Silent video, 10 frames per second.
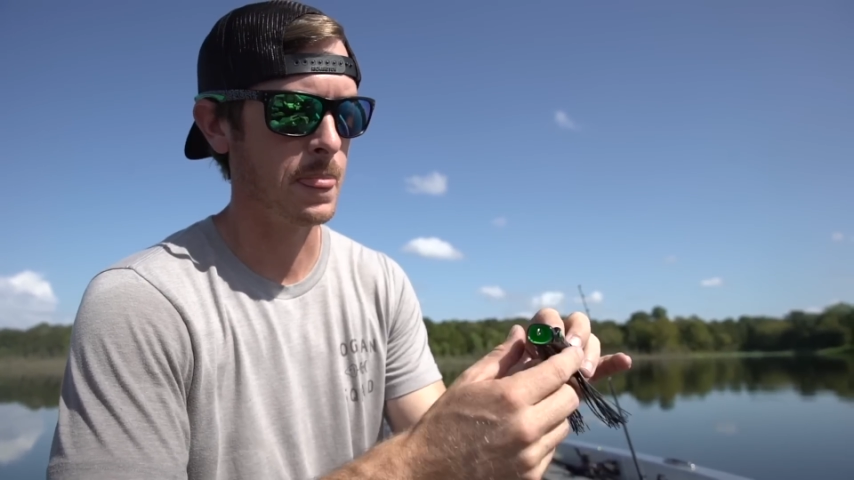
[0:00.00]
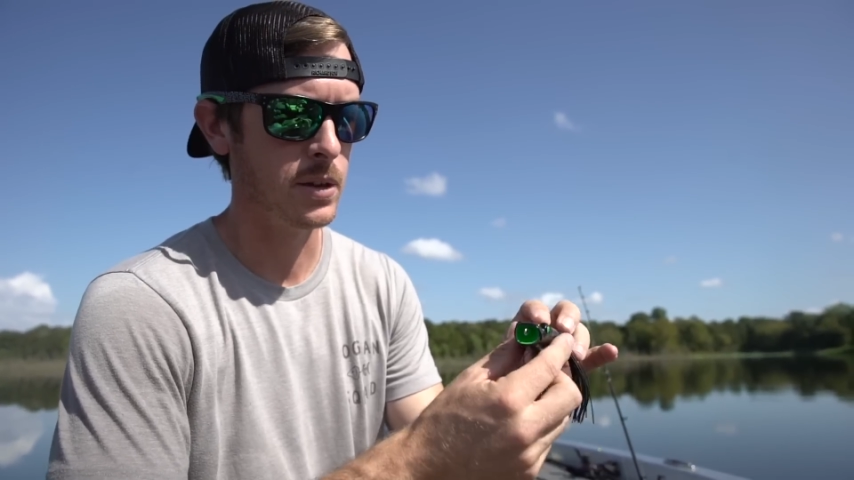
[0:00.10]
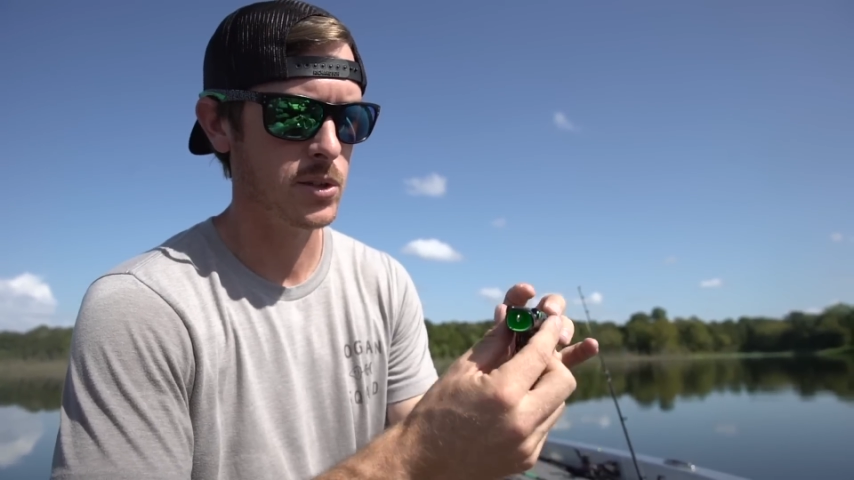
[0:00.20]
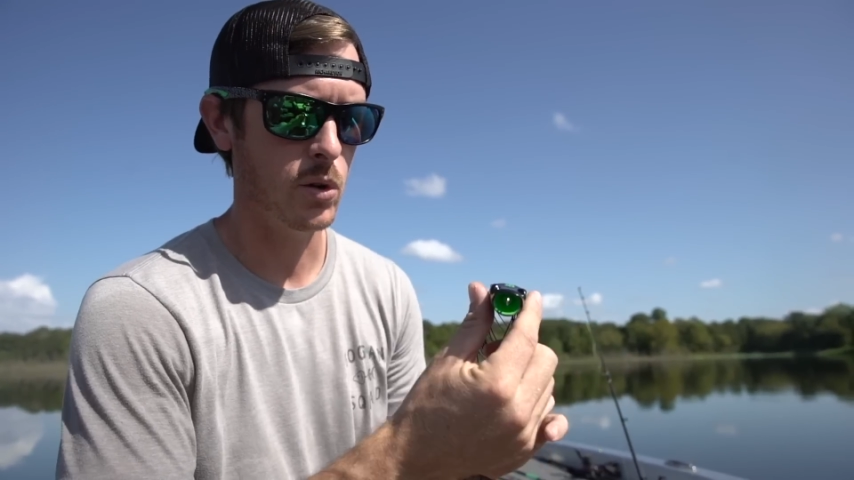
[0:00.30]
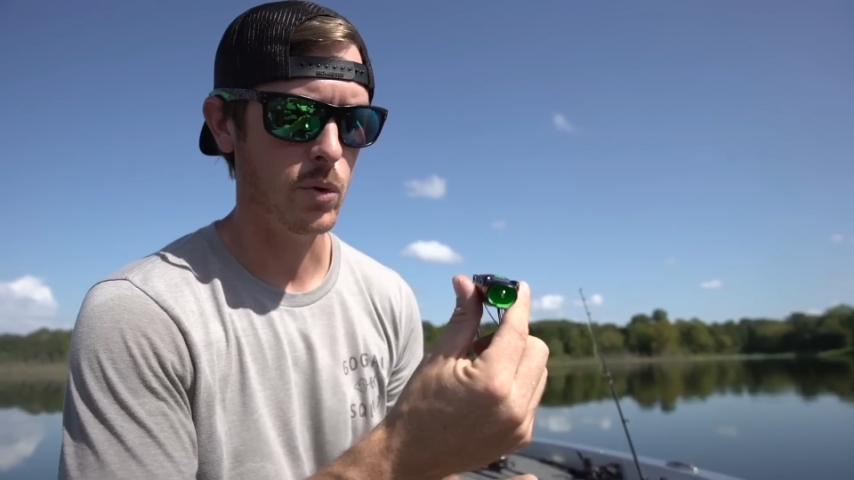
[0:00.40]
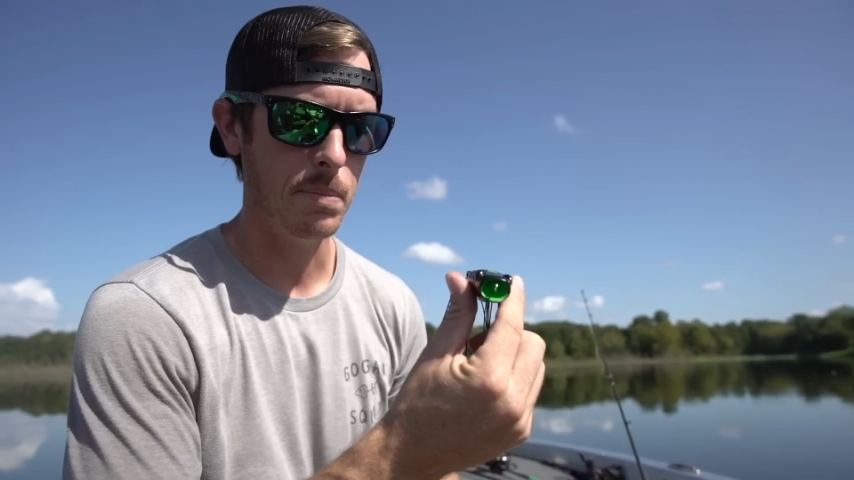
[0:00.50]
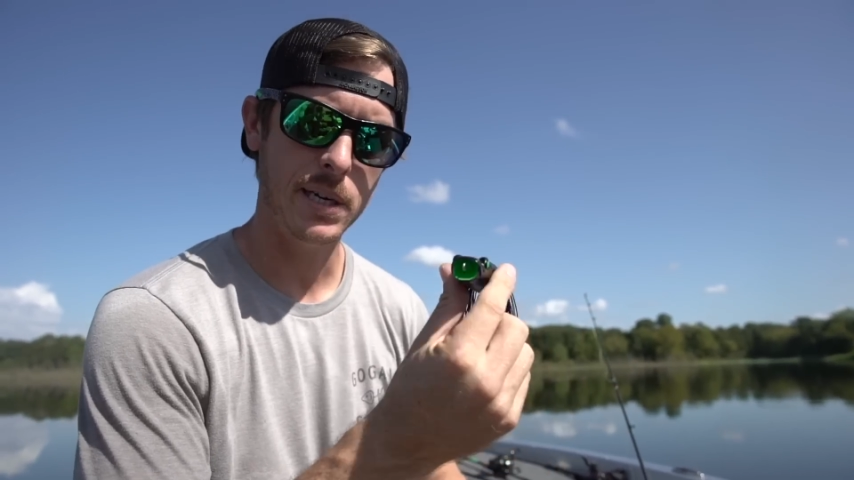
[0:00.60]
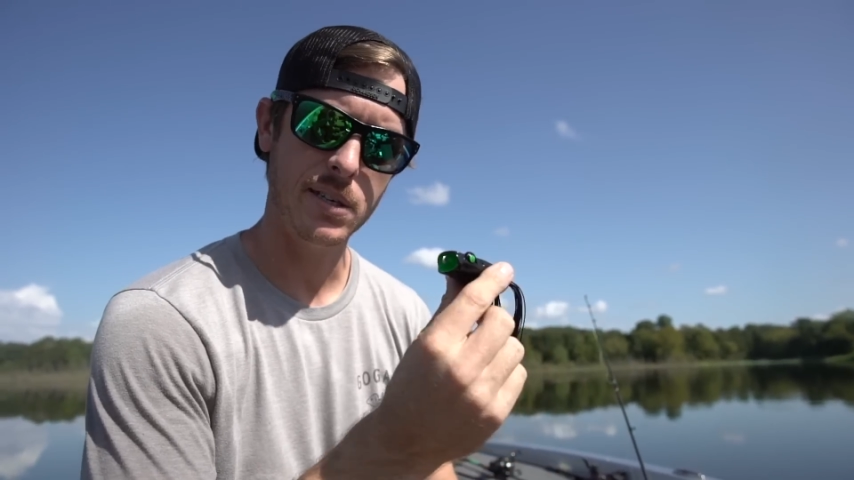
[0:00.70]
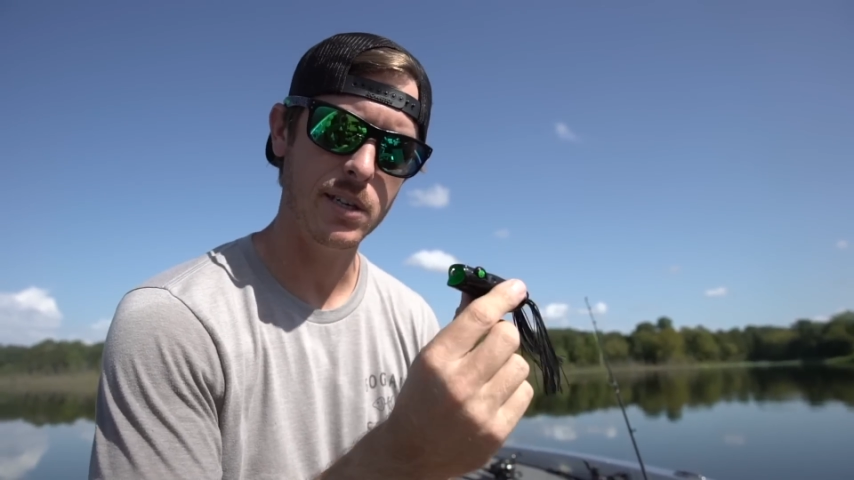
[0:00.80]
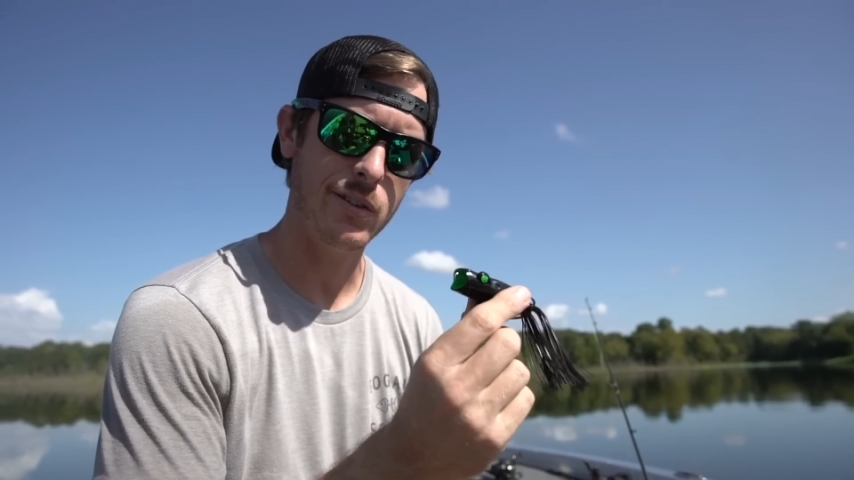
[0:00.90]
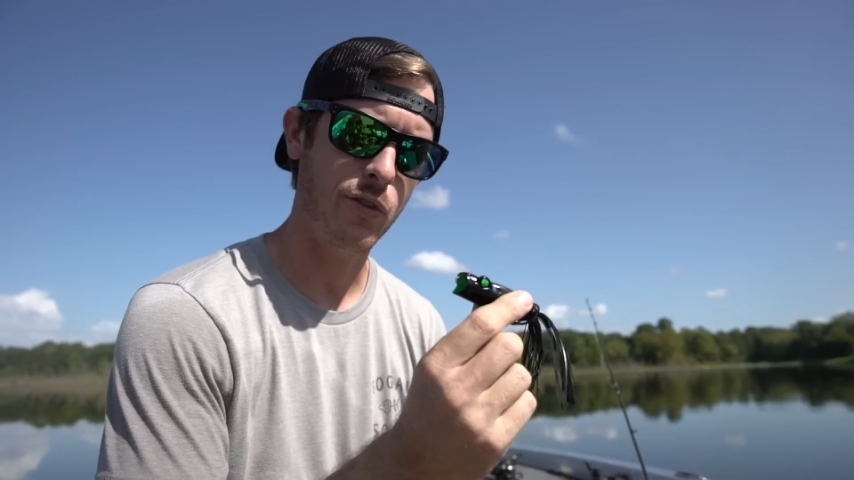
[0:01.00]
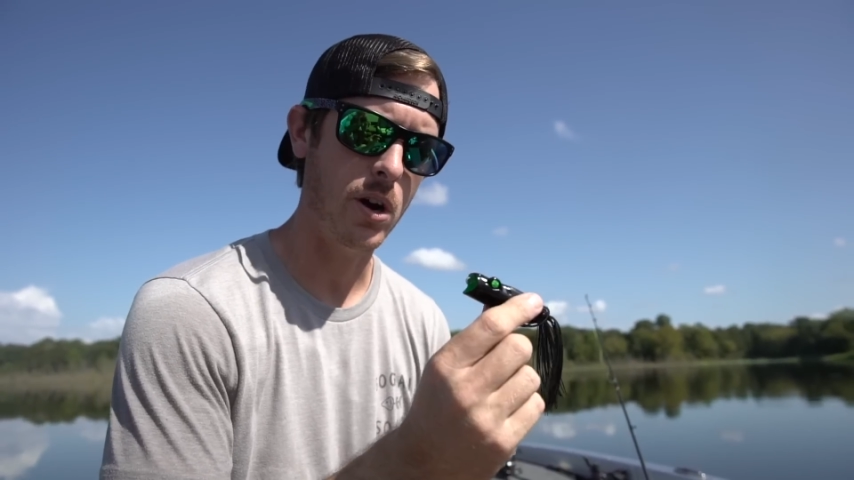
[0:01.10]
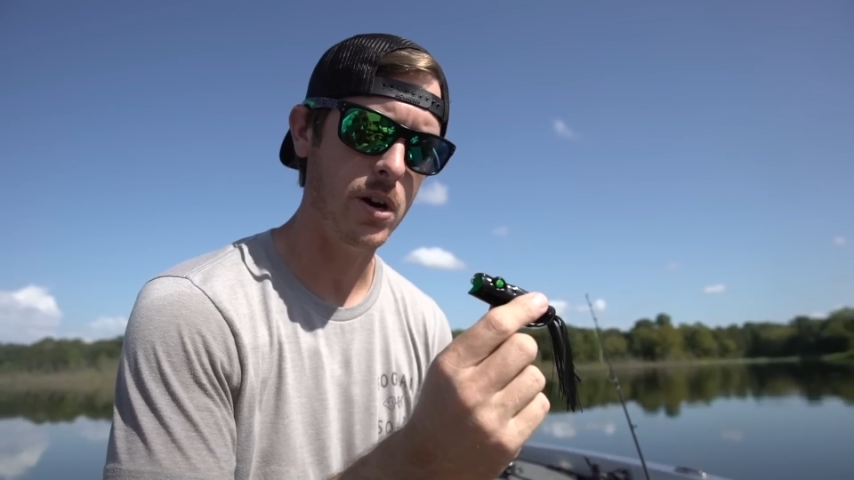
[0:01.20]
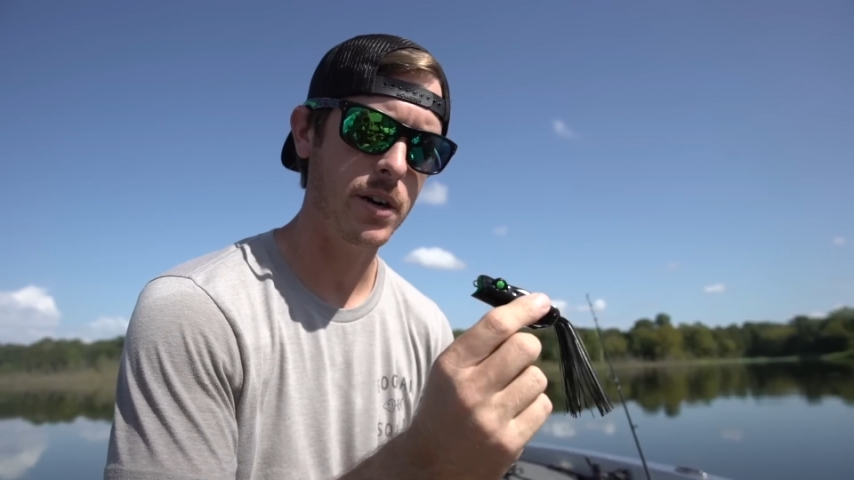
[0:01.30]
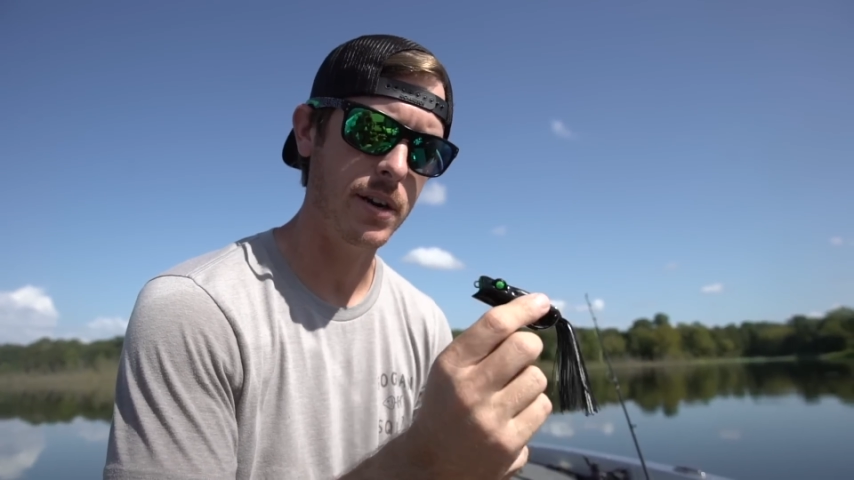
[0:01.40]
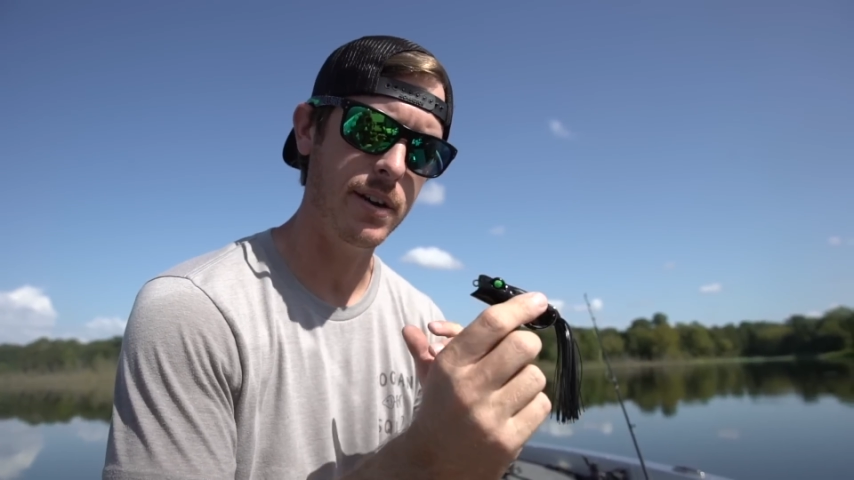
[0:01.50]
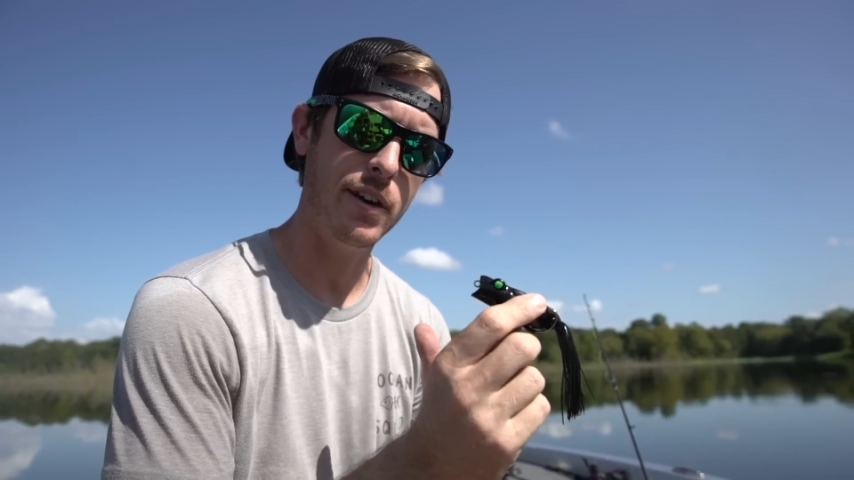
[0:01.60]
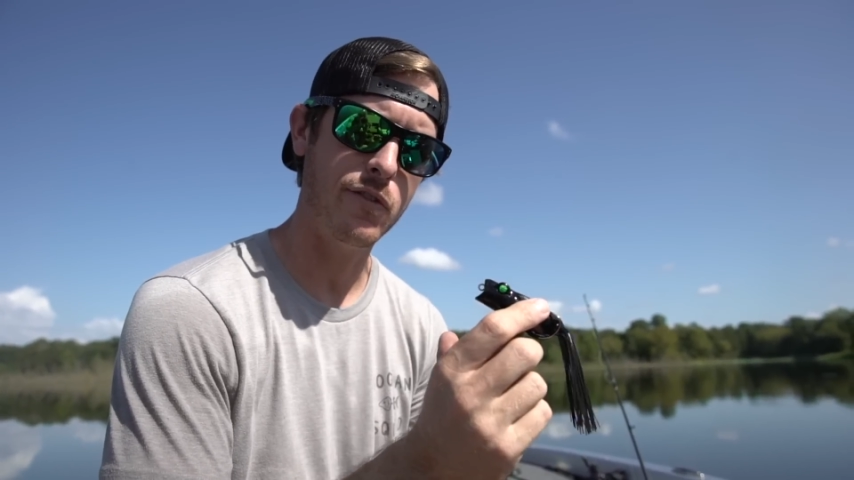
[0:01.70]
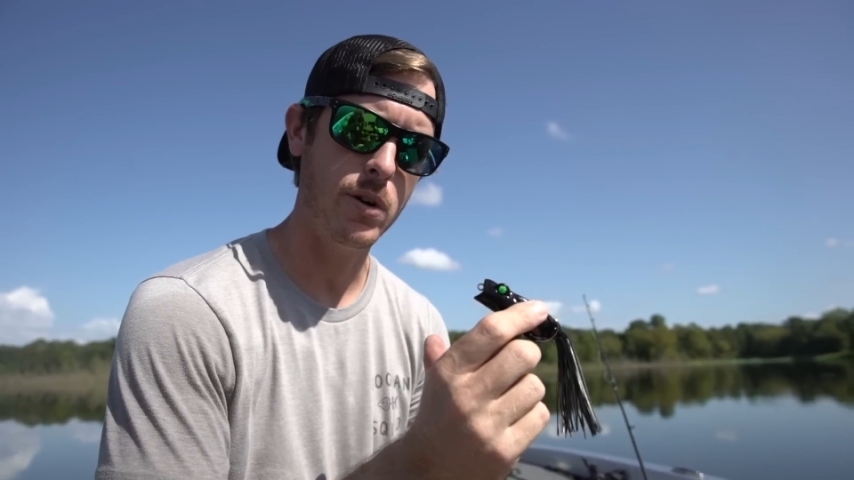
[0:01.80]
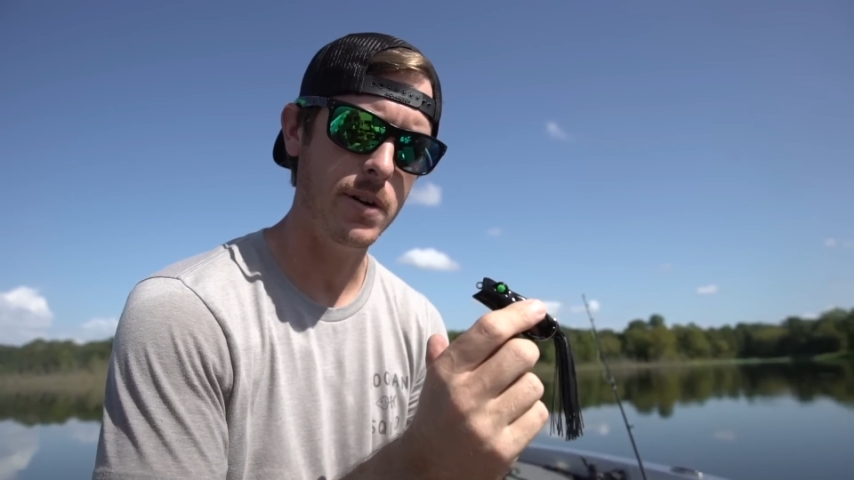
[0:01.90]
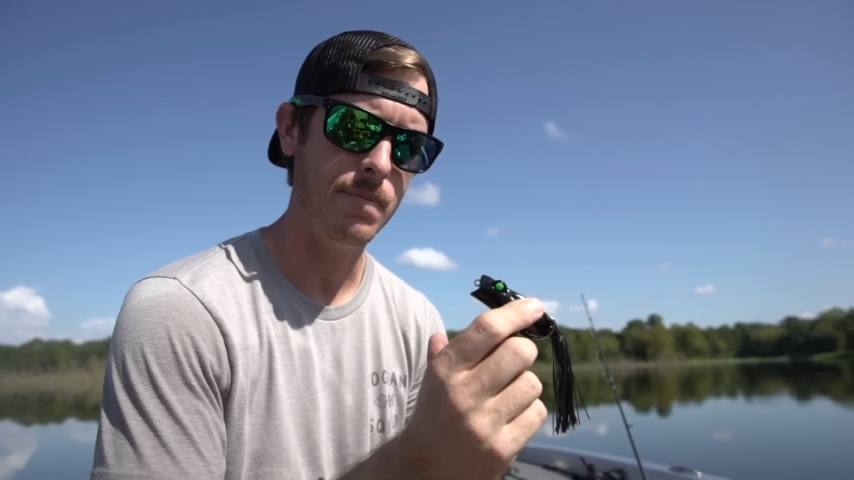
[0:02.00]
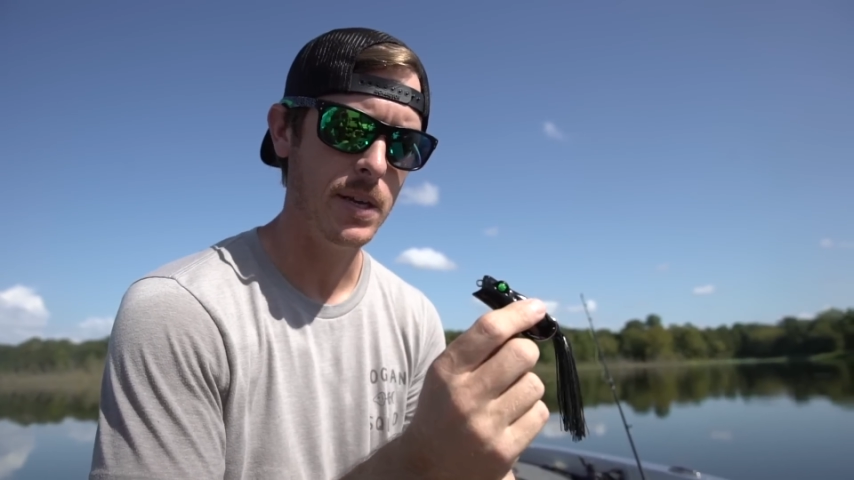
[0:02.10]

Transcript: So what makes this frog different